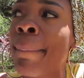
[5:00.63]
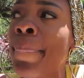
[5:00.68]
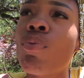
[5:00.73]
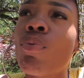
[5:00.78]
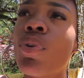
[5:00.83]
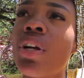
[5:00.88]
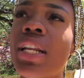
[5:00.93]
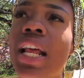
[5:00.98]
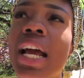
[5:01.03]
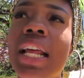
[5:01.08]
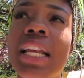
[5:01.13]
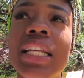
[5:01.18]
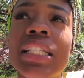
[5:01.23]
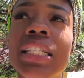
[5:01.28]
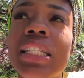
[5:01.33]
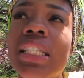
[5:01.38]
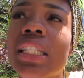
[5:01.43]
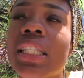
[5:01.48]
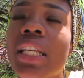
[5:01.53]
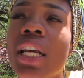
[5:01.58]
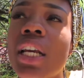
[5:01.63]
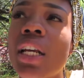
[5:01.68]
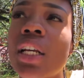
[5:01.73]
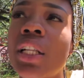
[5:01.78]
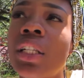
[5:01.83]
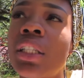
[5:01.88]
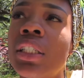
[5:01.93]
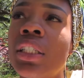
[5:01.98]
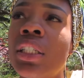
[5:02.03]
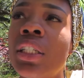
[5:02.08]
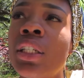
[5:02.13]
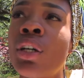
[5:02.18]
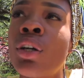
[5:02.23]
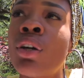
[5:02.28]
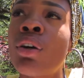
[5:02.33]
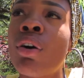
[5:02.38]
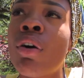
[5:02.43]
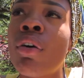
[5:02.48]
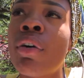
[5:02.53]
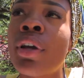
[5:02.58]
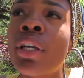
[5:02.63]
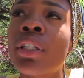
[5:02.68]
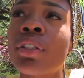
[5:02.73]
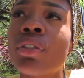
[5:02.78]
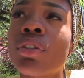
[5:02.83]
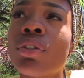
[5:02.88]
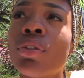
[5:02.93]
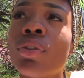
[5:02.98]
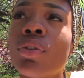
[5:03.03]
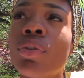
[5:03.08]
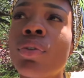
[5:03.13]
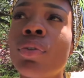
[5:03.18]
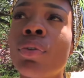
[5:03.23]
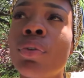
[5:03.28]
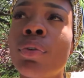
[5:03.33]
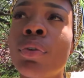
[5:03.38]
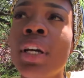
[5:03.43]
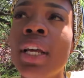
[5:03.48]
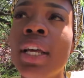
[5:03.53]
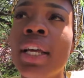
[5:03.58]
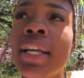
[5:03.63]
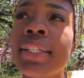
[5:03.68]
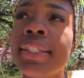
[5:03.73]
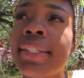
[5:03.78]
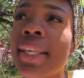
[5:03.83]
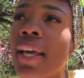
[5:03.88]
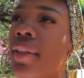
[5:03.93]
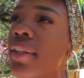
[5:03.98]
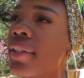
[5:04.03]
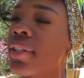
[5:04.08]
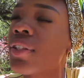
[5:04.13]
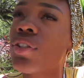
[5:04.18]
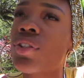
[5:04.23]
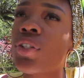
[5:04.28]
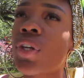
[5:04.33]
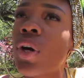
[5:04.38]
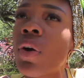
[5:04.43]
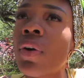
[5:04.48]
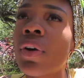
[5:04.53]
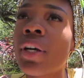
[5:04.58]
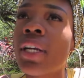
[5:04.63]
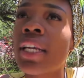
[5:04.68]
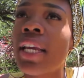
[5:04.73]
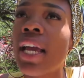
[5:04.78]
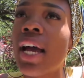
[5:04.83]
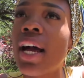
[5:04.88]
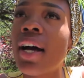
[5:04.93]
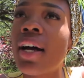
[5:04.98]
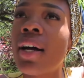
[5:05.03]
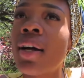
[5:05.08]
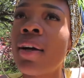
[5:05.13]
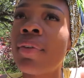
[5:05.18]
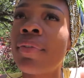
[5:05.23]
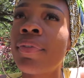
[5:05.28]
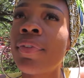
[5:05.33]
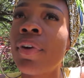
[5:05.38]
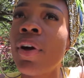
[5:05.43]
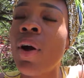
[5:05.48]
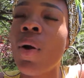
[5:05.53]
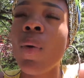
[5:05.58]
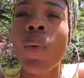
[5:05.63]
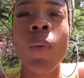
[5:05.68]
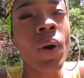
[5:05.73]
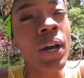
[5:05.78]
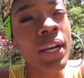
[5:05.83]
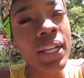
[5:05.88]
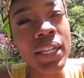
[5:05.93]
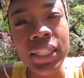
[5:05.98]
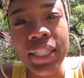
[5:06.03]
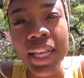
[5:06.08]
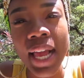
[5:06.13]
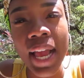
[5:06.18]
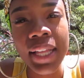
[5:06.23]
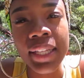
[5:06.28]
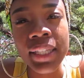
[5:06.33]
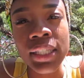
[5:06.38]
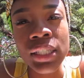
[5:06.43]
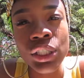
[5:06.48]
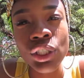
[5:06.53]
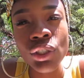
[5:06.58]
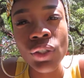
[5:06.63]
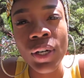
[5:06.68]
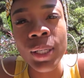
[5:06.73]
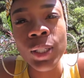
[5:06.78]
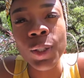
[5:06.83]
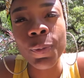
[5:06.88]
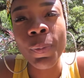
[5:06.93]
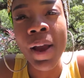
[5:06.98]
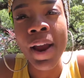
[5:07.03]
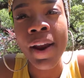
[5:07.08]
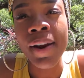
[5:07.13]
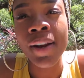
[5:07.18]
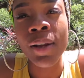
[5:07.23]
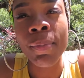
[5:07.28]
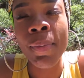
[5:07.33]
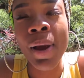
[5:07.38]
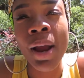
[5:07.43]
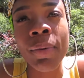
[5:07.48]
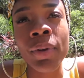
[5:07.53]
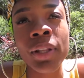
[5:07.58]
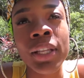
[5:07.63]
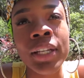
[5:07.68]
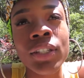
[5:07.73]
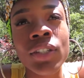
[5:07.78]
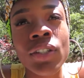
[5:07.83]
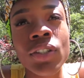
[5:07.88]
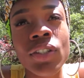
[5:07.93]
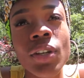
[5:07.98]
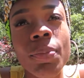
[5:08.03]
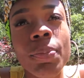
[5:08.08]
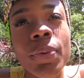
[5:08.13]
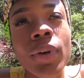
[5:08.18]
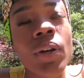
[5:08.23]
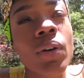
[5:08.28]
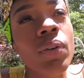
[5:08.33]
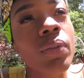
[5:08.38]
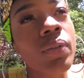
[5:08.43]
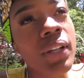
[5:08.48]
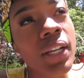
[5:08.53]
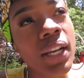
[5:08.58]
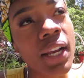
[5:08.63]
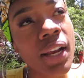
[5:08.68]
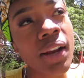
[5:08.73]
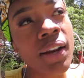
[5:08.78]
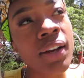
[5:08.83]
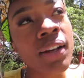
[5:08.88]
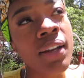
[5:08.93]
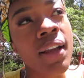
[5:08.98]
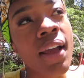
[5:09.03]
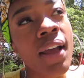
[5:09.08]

We're not necessarily going to tell the story of what exactly is transpiring in my relationship or career.